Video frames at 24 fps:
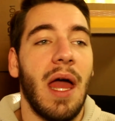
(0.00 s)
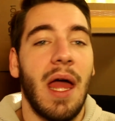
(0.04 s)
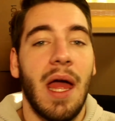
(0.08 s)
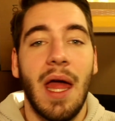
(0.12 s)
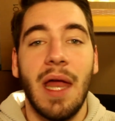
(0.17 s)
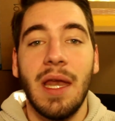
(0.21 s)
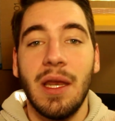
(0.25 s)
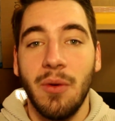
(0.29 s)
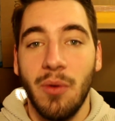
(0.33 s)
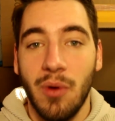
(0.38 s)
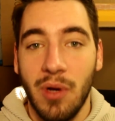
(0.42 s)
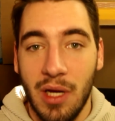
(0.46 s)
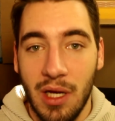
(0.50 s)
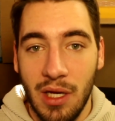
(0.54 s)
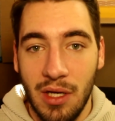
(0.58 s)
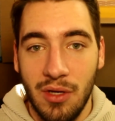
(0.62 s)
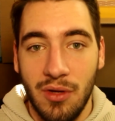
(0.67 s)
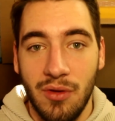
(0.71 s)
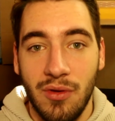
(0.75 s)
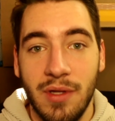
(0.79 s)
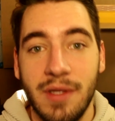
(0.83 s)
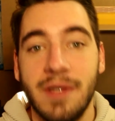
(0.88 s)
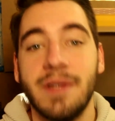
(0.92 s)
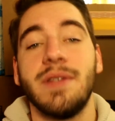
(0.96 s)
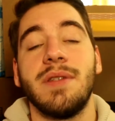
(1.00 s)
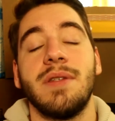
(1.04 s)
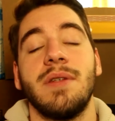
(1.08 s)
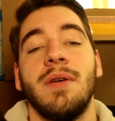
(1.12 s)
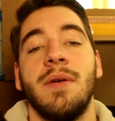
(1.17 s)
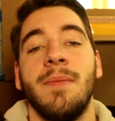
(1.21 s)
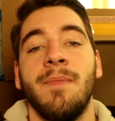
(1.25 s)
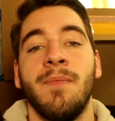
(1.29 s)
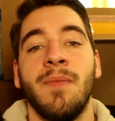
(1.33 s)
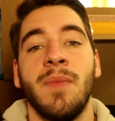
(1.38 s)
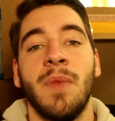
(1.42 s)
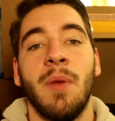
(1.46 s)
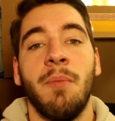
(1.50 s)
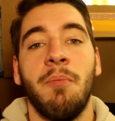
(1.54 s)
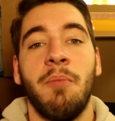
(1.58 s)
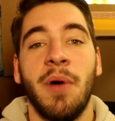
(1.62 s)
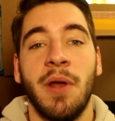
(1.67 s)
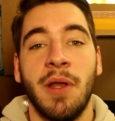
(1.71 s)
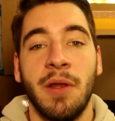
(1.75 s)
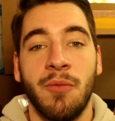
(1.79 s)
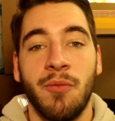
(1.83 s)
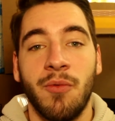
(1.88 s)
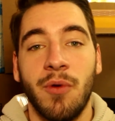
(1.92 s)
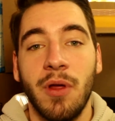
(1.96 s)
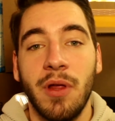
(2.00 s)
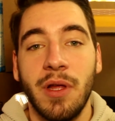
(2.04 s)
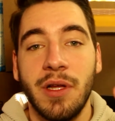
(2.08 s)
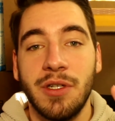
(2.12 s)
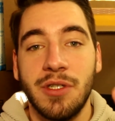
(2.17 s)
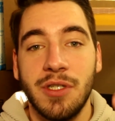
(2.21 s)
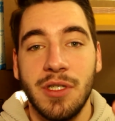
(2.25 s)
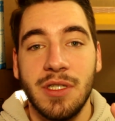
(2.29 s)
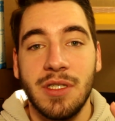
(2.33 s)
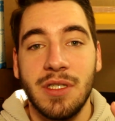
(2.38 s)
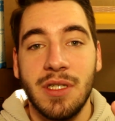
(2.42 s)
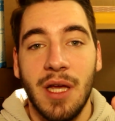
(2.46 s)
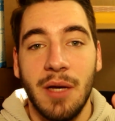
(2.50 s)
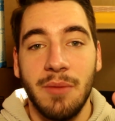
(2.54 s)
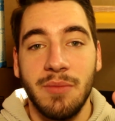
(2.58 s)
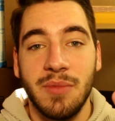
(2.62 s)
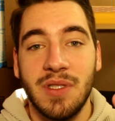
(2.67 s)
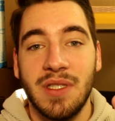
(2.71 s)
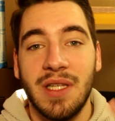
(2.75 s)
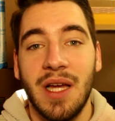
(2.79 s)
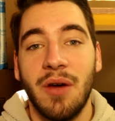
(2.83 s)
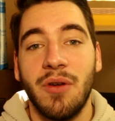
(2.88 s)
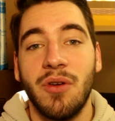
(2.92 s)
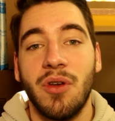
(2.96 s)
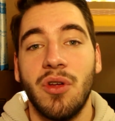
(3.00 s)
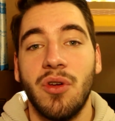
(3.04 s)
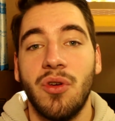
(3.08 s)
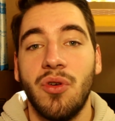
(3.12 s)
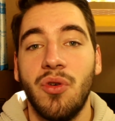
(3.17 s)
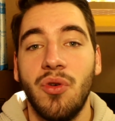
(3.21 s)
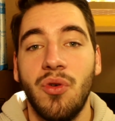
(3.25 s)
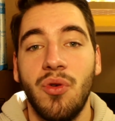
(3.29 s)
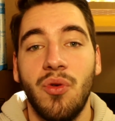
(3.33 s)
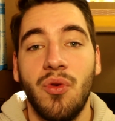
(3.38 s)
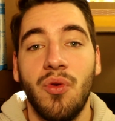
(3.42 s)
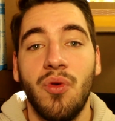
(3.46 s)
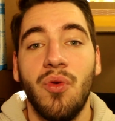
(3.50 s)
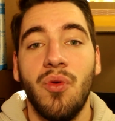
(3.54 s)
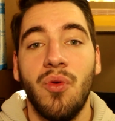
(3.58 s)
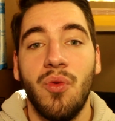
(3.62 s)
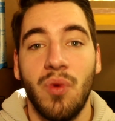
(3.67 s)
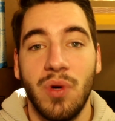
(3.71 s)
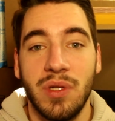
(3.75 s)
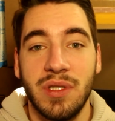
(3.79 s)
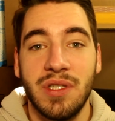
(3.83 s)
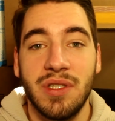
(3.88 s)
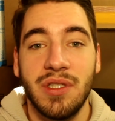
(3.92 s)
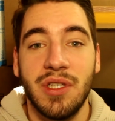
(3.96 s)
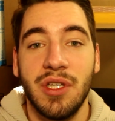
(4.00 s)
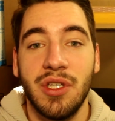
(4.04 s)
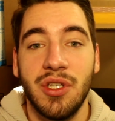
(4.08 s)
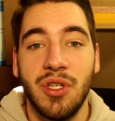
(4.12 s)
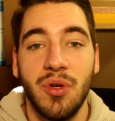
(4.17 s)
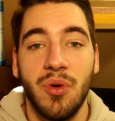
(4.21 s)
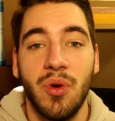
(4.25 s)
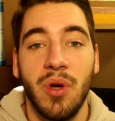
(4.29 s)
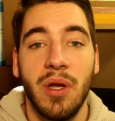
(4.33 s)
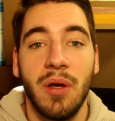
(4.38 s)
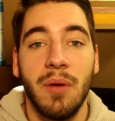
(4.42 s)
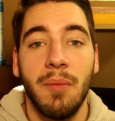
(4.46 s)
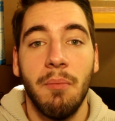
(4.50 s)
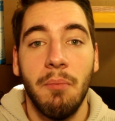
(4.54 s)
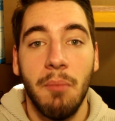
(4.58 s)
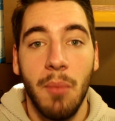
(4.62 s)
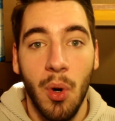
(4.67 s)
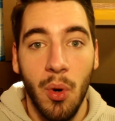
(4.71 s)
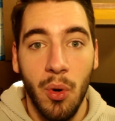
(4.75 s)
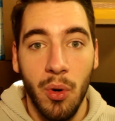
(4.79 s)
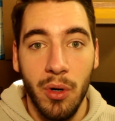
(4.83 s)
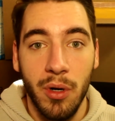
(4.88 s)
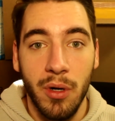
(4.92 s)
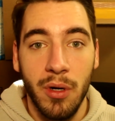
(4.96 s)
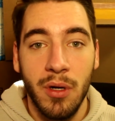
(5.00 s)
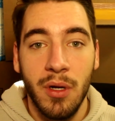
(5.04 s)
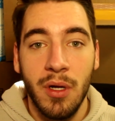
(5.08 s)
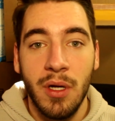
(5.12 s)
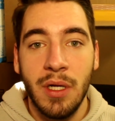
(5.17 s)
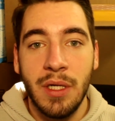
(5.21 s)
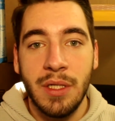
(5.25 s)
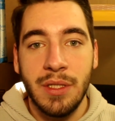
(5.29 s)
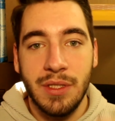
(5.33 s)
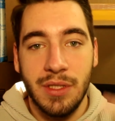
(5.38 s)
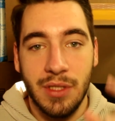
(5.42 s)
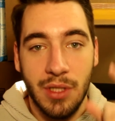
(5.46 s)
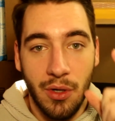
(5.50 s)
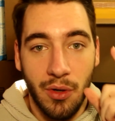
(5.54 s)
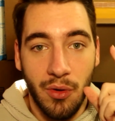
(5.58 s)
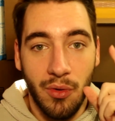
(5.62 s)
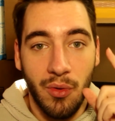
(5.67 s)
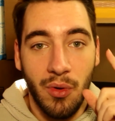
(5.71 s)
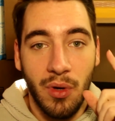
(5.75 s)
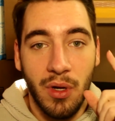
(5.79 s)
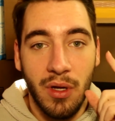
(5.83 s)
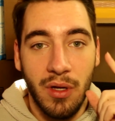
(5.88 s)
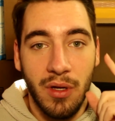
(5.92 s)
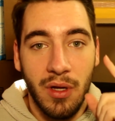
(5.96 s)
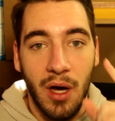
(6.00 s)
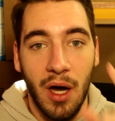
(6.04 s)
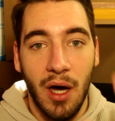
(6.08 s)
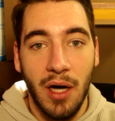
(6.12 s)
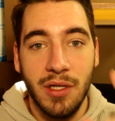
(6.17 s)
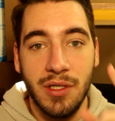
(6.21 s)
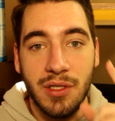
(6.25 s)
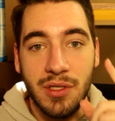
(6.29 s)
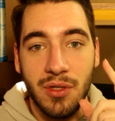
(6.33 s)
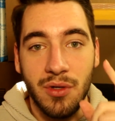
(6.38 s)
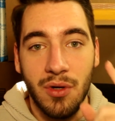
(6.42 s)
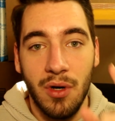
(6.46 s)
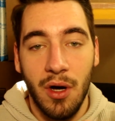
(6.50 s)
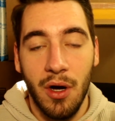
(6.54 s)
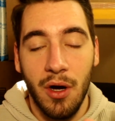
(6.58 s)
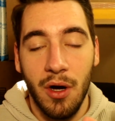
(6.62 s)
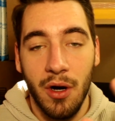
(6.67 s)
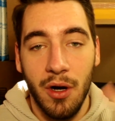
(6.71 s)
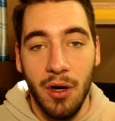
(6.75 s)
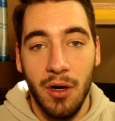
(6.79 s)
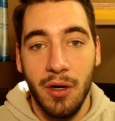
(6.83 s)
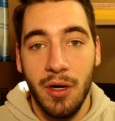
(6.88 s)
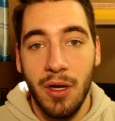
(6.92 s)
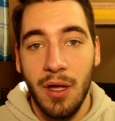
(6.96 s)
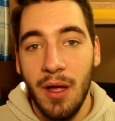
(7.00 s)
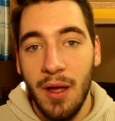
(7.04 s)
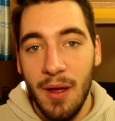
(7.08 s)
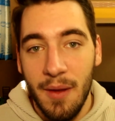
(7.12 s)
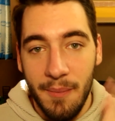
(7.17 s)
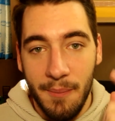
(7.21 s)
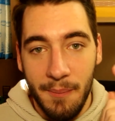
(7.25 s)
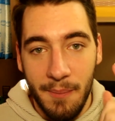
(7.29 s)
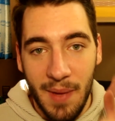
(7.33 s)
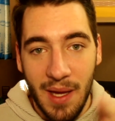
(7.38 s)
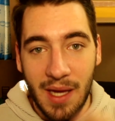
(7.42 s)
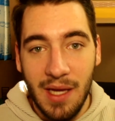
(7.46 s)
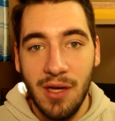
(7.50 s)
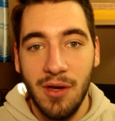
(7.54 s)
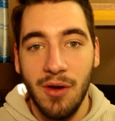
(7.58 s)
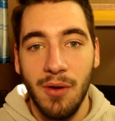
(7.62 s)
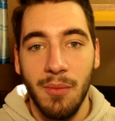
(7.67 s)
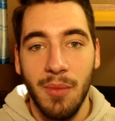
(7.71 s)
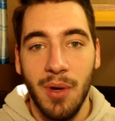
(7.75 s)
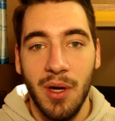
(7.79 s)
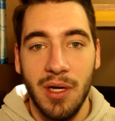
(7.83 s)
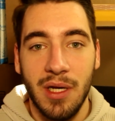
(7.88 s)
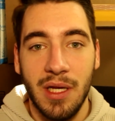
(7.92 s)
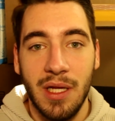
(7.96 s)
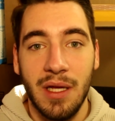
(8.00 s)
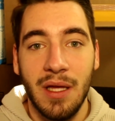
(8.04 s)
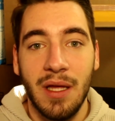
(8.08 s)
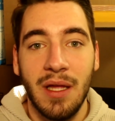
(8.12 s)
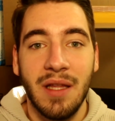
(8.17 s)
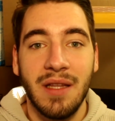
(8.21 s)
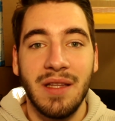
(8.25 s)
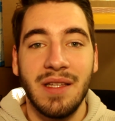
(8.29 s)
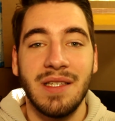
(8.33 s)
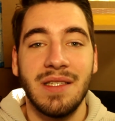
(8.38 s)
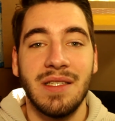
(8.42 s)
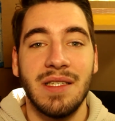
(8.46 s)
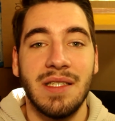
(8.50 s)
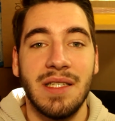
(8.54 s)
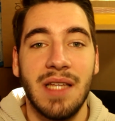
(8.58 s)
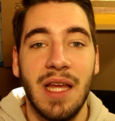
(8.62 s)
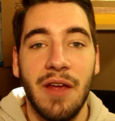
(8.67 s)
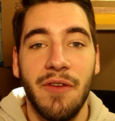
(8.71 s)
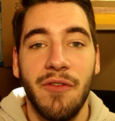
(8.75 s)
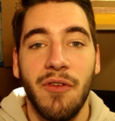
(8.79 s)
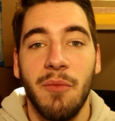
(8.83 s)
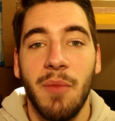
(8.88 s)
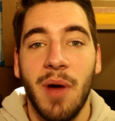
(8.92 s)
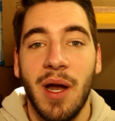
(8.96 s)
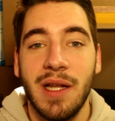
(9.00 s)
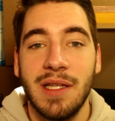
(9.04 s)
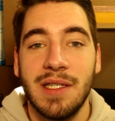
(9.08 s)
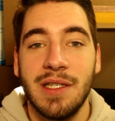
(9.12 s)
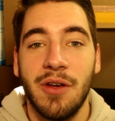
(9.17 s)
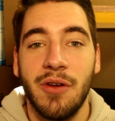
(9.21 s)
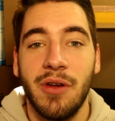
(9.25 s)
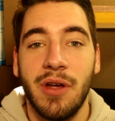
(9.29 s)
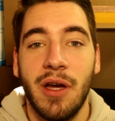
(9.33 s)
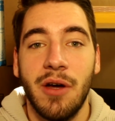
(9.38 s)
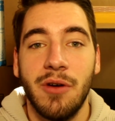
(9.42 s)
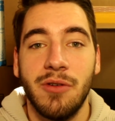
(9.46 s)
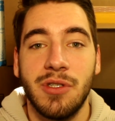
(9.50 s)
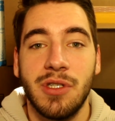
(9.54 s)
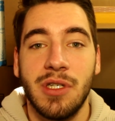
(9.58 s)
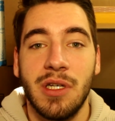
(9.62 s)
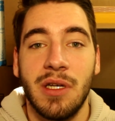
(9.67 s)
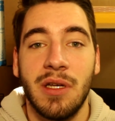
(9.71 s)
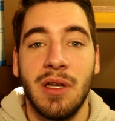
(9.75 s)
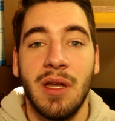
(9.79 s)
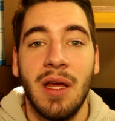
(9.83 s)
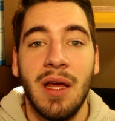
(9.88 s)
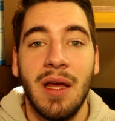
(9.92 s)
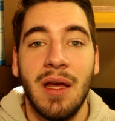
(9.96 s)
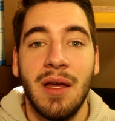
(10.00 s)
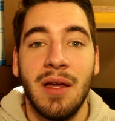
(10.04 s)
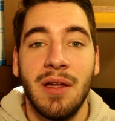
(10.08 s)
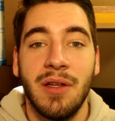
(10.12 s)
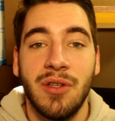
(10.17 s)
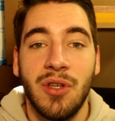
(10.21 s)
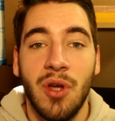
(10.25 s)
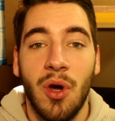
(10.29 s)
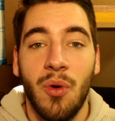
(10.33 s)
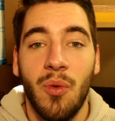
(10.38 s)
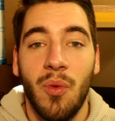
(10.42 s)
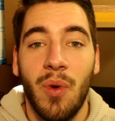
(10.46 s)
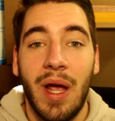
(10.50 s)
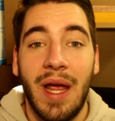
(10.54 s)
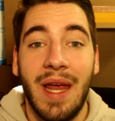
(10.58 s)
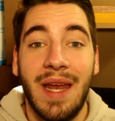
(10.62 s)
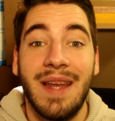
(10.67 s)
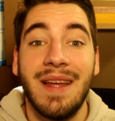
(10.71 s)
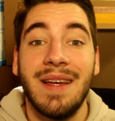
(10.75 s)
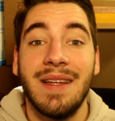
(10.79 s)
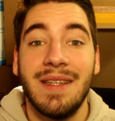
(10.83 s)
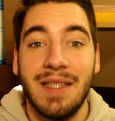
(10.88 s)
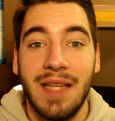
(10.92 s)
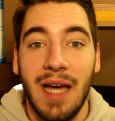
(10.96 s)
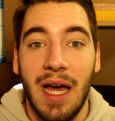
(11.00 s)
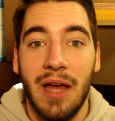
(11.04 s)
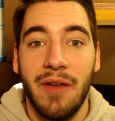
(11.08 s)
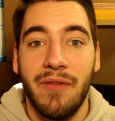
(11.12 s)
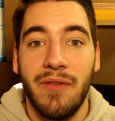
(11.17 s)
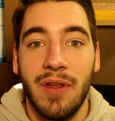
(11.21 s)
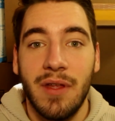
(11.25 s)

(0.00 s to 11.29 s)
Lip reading: anyone can do this, but it really just comes down to who wants to do it more. So hustle hard, make your money. This is Dave from Monetary Ocean. Don't wait, dive